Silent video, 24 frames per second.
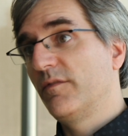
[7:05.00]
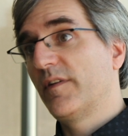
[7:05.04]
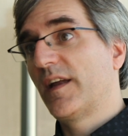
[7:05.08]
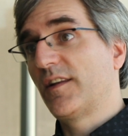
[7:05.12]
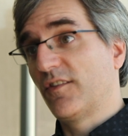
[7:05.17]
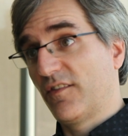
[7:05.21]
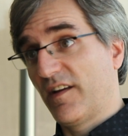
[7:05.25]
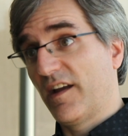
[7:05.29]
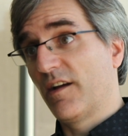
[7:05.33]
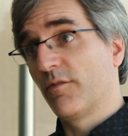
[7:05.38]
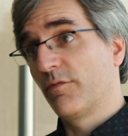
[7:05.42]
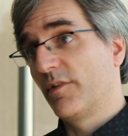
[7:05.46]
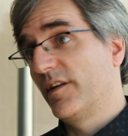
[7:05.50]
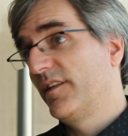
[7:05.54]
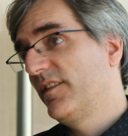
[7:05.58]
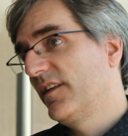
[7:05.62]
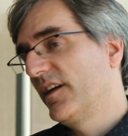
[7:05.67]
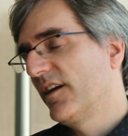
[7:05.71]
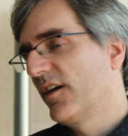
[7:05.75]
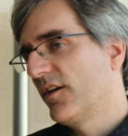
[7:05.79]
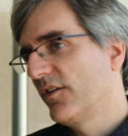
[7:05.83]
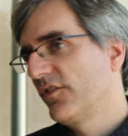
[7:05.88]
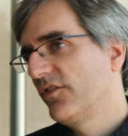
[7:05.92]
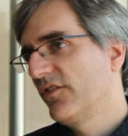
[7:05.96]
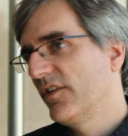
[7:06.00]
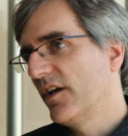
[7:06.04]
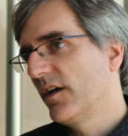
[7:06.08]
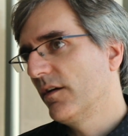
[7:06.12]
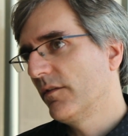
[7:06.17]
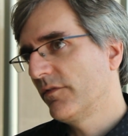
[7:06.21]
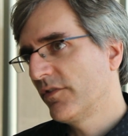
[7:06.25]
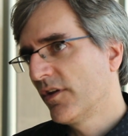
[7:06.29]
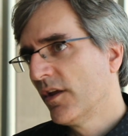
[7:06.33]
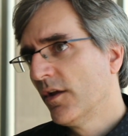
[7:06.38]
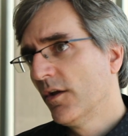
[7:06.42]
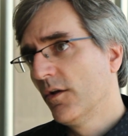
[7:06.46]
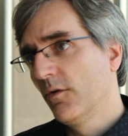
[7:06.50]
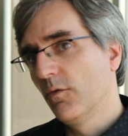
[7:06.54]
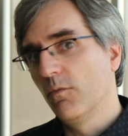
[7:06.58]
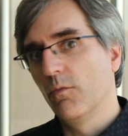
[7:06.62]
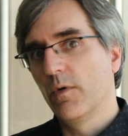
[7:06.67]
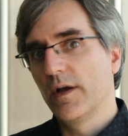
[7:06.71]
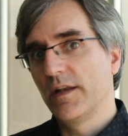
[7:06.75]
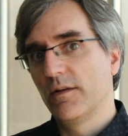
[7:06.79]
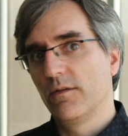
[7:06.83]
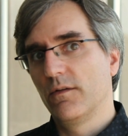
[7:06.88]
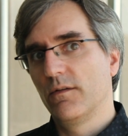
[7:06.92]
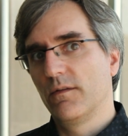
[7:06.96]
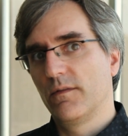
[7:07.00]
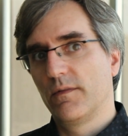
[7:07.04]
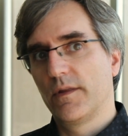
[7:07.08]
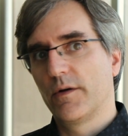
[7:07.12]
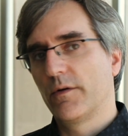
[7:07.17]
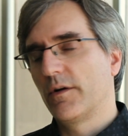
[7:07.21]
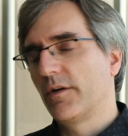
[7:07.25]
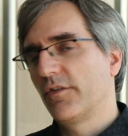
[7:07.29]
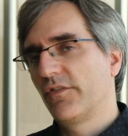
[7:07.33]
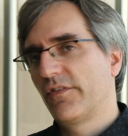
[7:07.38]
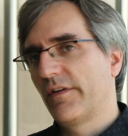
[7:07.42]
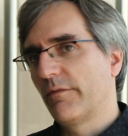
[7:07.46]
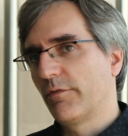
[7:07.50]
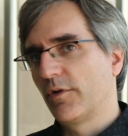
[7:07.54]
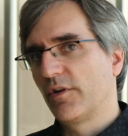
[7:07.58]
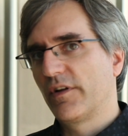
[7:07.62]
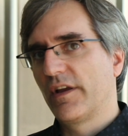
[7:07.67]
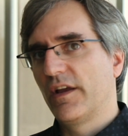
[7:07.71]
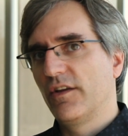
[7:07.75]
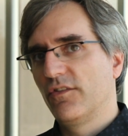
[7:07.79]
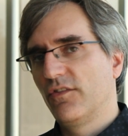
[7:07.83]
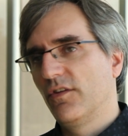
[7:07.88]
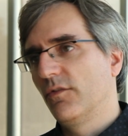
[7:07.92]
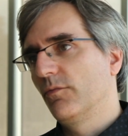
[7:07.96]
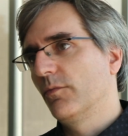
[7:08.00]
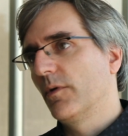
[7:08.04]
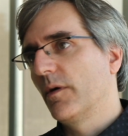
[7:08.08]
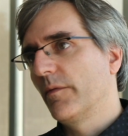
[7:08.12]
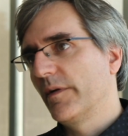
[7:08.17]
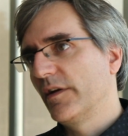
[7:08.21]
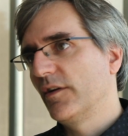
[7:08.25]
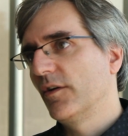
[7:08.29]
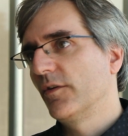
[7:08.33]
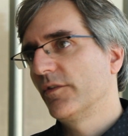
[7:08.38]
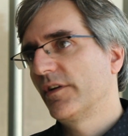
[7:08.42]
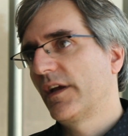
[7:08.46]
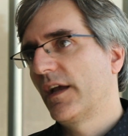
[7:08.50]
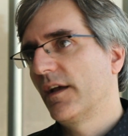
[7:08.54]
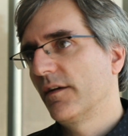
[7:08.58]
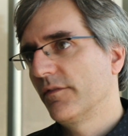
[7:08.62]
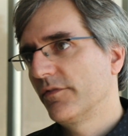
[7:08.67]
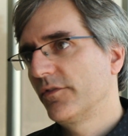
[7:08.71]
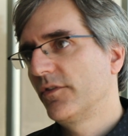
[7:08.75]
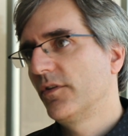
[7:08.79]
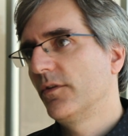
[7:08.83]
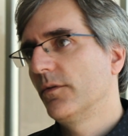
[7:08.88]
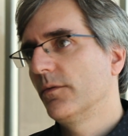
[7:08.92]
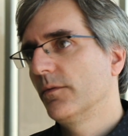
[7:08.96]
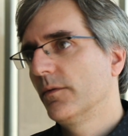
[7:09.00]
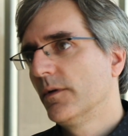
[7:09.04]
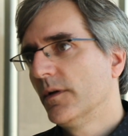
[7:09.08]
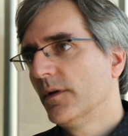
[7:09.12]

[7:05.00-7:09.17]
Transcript: invent everything ourselves when there are several cases where we don't have to.